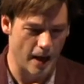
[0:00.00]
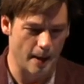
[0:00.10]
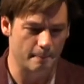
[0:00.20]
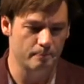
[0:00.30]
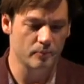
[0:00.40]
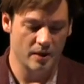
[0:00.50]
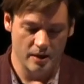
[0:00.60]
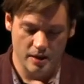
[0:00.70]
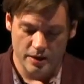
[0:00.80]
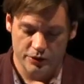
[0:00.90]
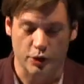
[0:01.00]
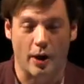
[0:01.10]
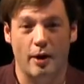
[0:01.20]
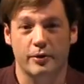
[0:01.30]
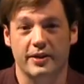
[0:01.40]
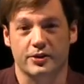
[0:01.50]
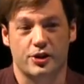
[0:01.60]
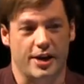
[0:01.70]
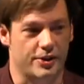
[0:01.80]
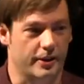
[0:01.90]
Um, so how are things
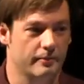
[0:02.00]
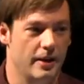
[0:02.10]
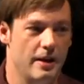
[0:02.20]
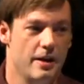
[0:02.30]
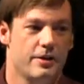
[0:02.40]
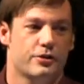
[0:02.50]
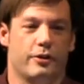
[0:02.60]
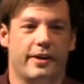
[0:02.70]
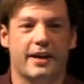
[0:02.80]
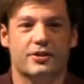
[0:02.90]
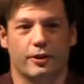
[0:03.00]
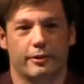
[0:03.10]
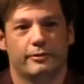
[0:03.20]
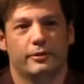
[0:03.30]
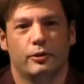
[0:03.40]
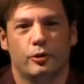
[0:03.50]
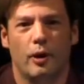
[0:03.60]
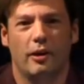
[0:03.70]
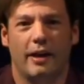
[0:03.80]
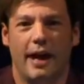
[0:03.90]
changing? So the XServe,
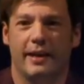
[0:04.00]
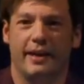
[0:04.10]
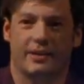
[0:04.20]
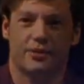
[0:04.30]
who all had an